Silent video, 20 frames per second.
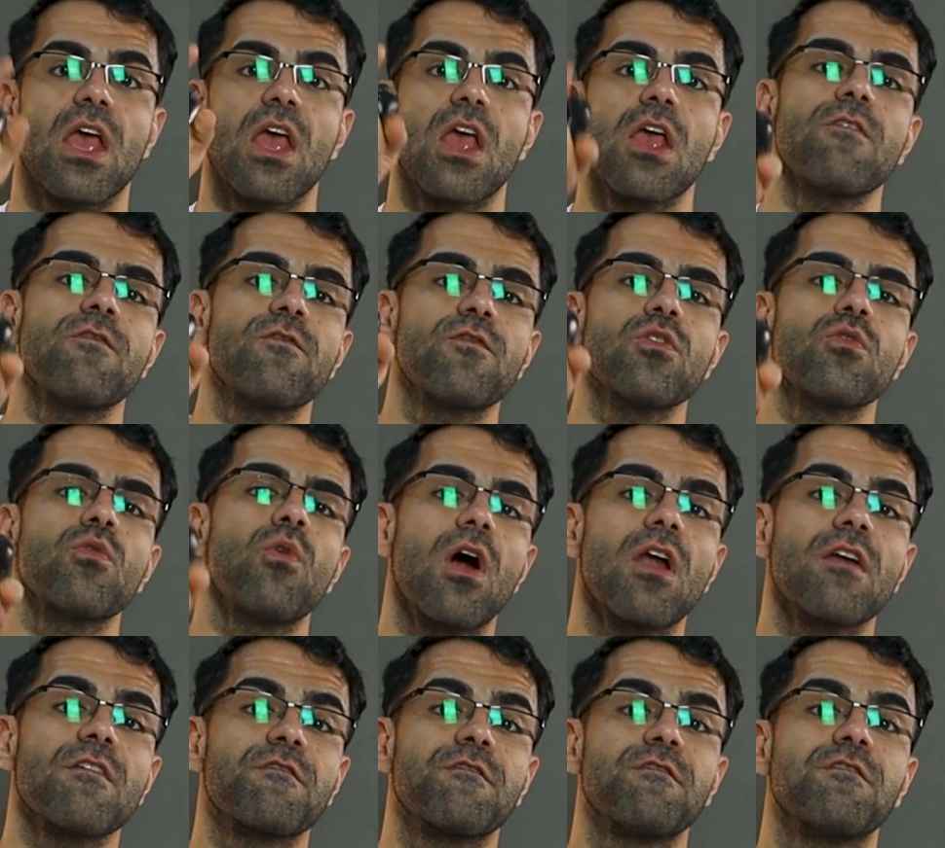If you
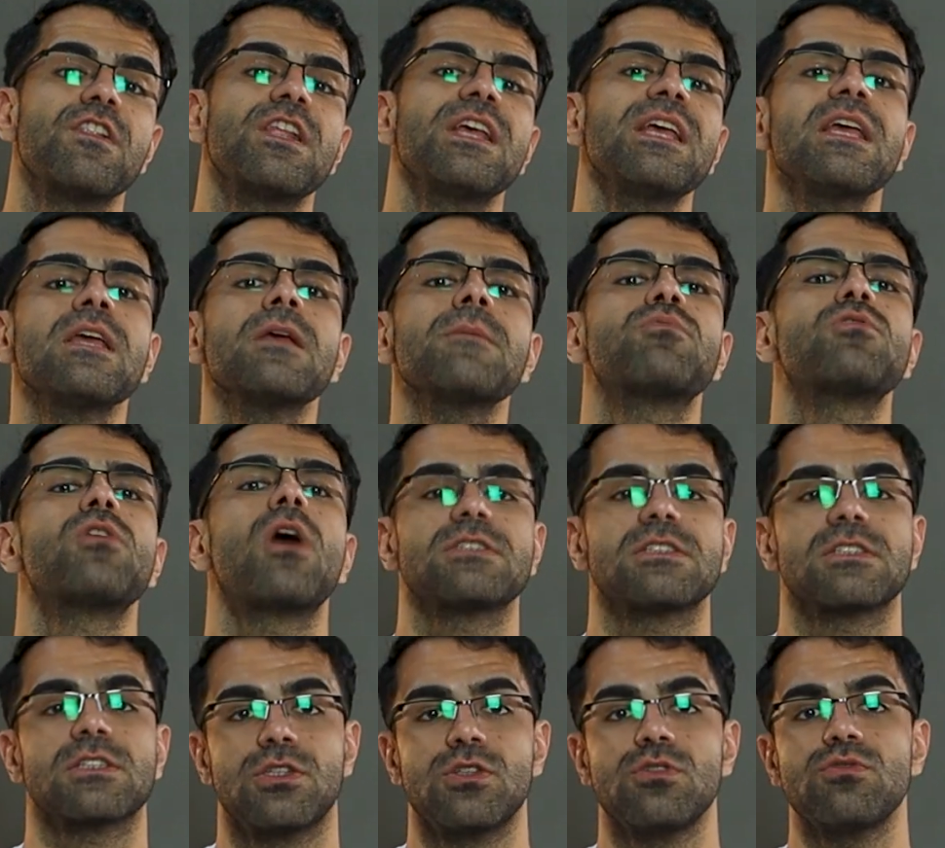are fleeing
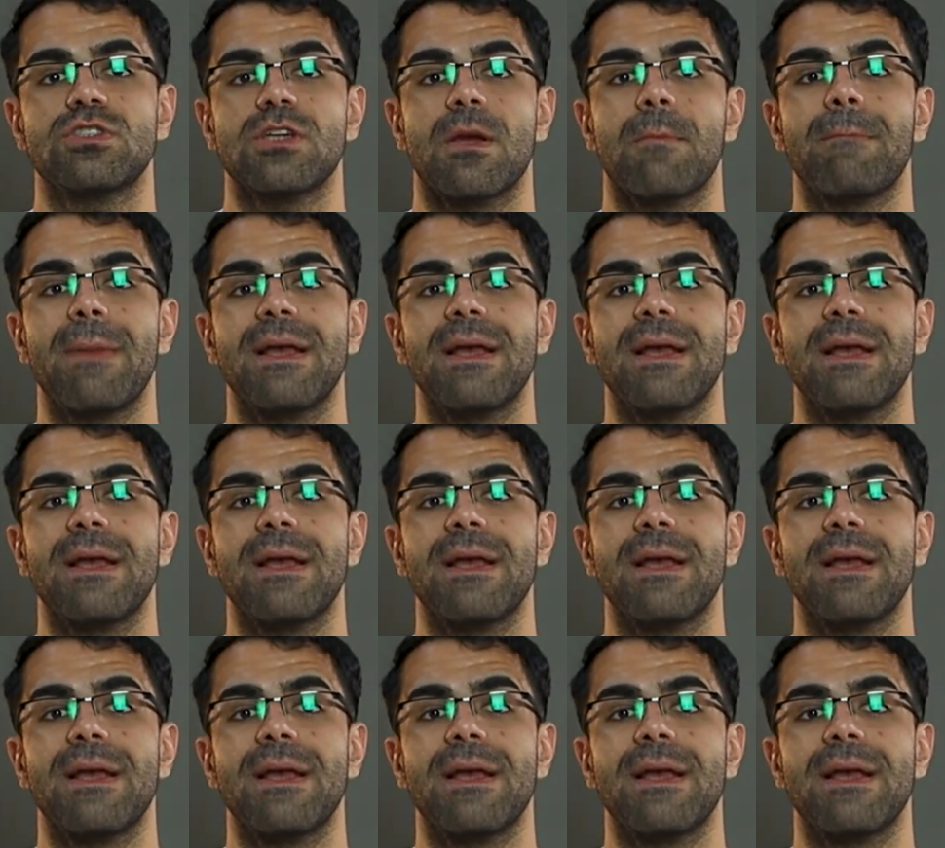prosecution